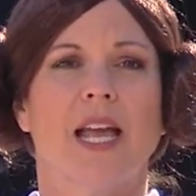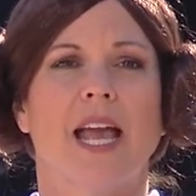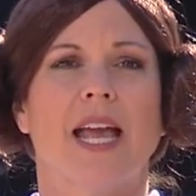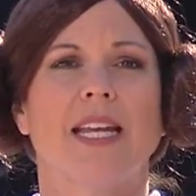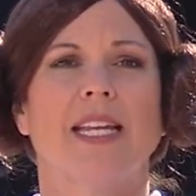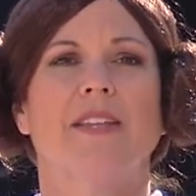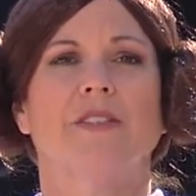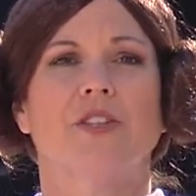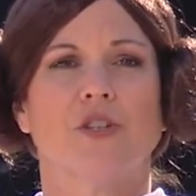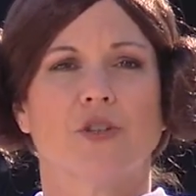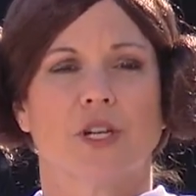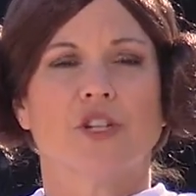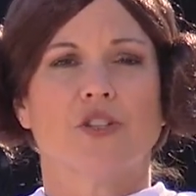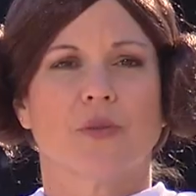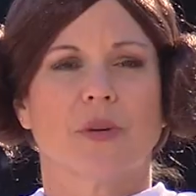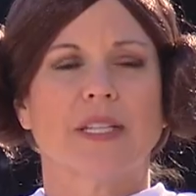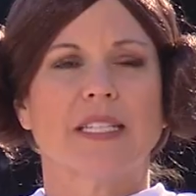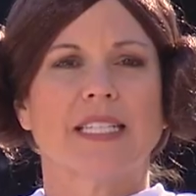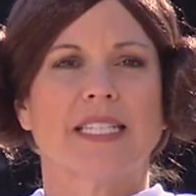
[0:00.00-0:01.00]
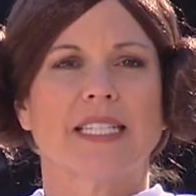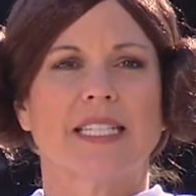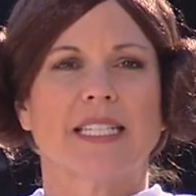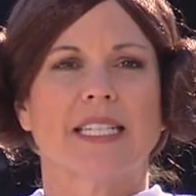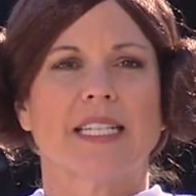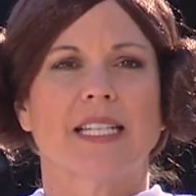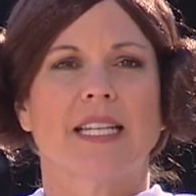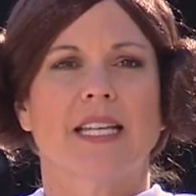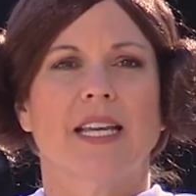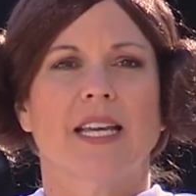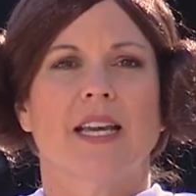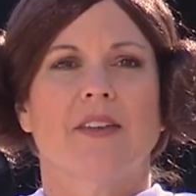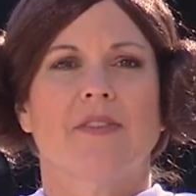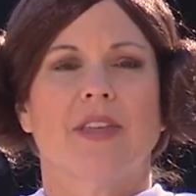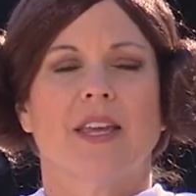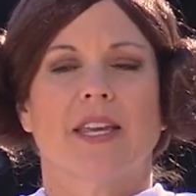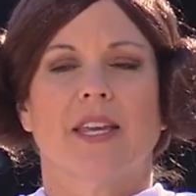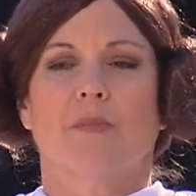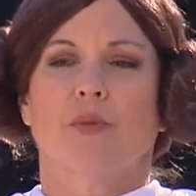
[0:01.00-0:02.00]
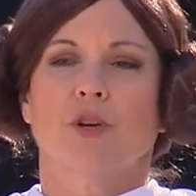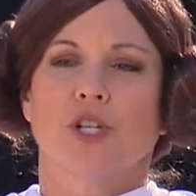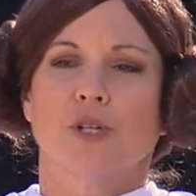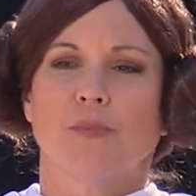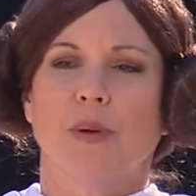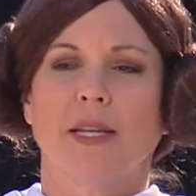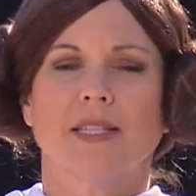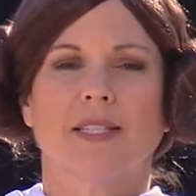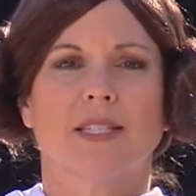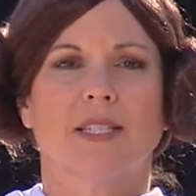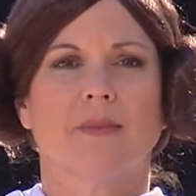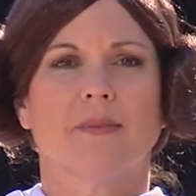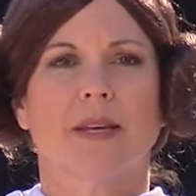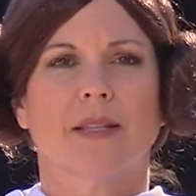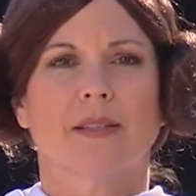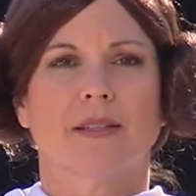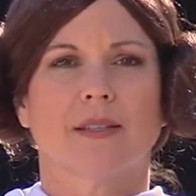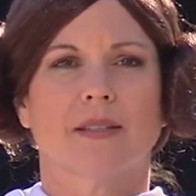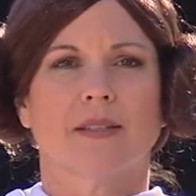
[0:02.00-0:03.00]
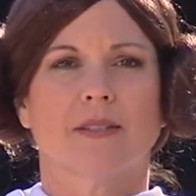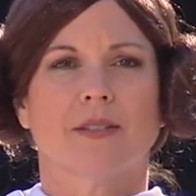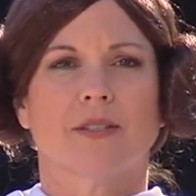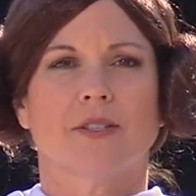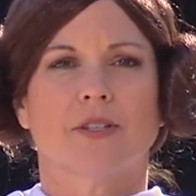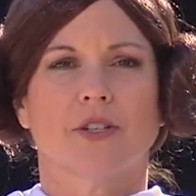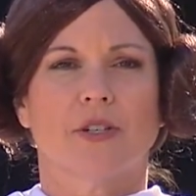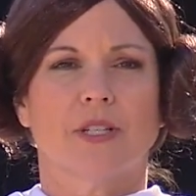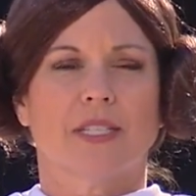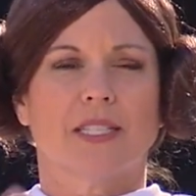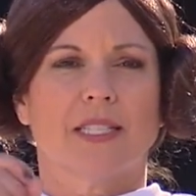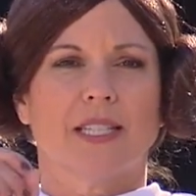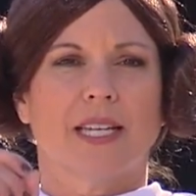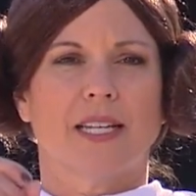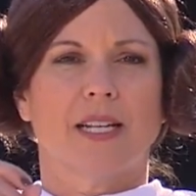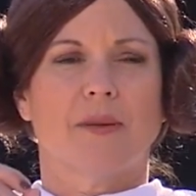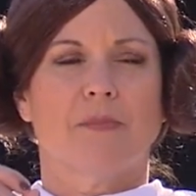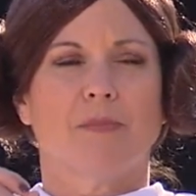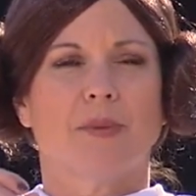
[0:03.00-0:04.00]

and in the trench run scene, they can push buttons to make the turrets light up,